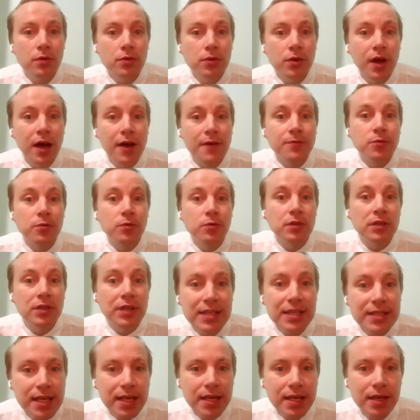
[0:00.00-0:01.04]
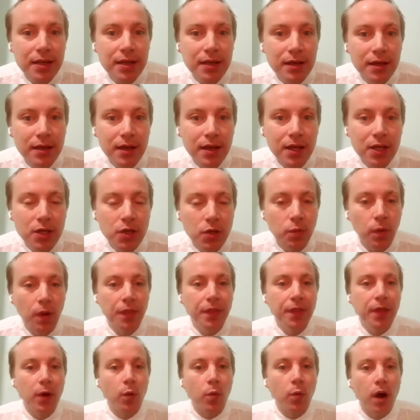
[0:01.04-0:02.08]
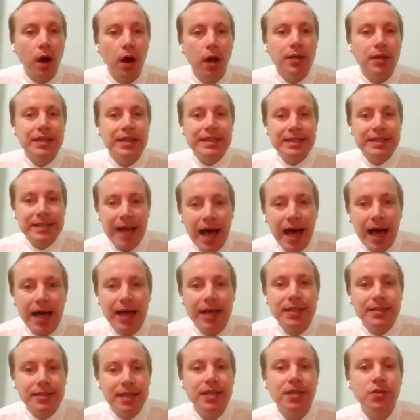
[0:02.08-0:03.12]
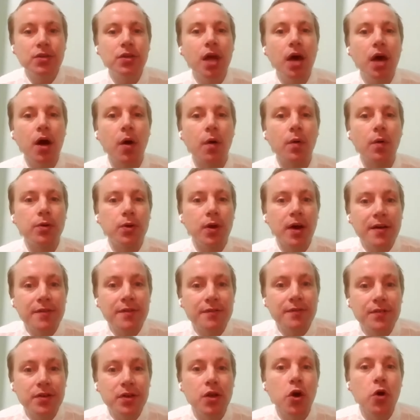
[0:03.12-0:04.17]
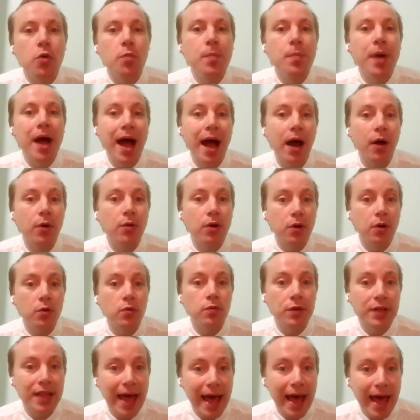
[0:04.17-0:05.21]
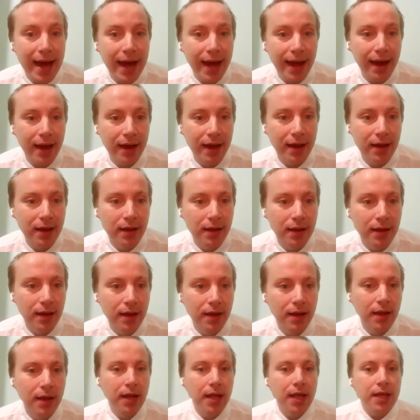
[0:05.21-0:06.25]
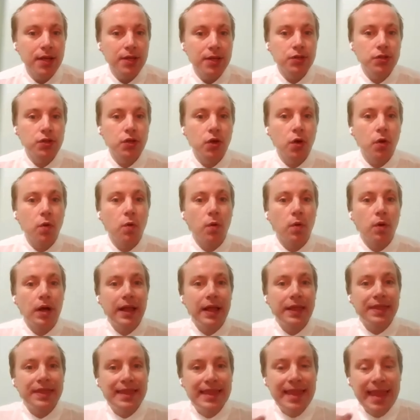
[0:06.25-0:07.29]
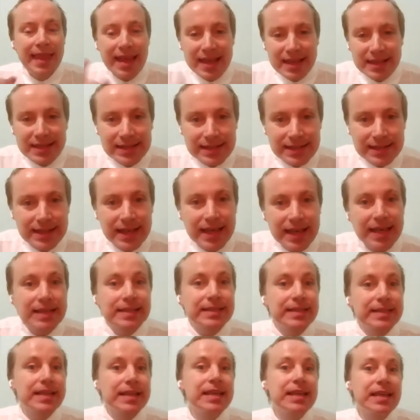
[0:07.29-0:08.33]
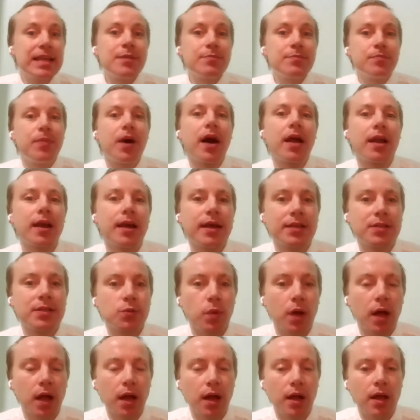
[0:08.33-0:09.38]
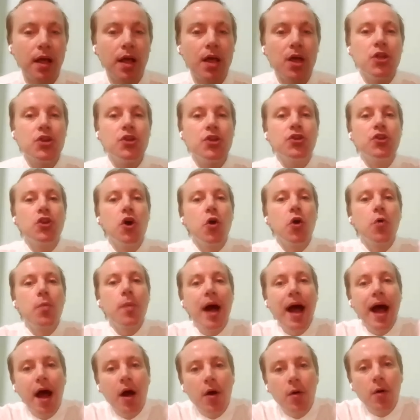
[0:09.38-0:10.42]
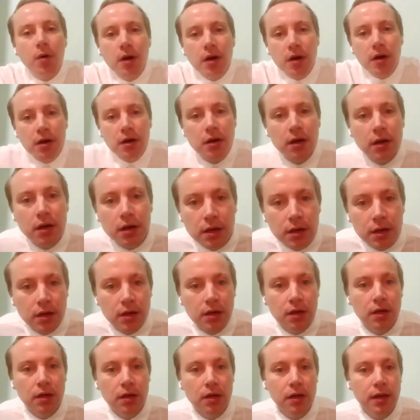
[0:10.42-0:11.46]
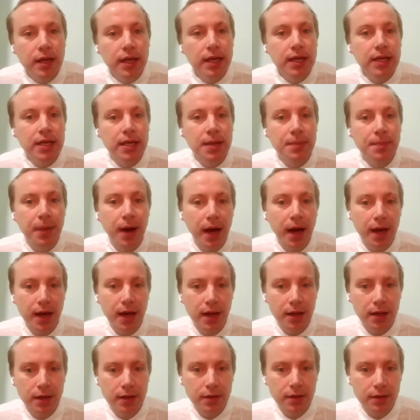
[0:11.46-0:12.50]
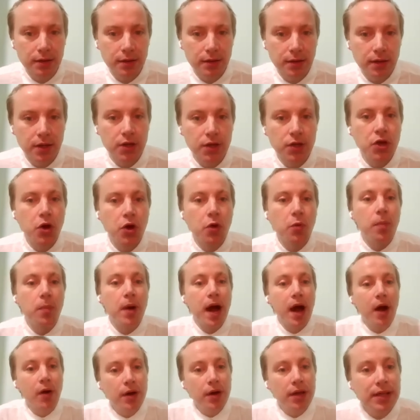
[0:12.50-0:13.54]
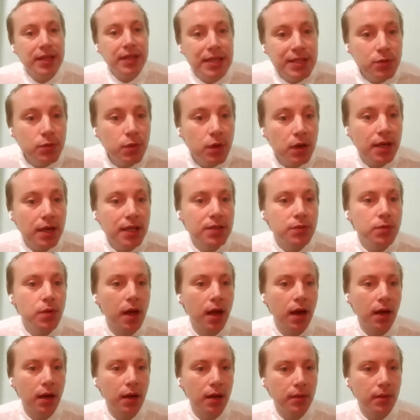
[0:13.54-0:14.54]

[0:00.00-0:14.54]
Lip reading: You have to listen to what the world decides that you know. You have no power over that. So this is in Nibbāna as well. No power in Nibbāna. No power in this world as well.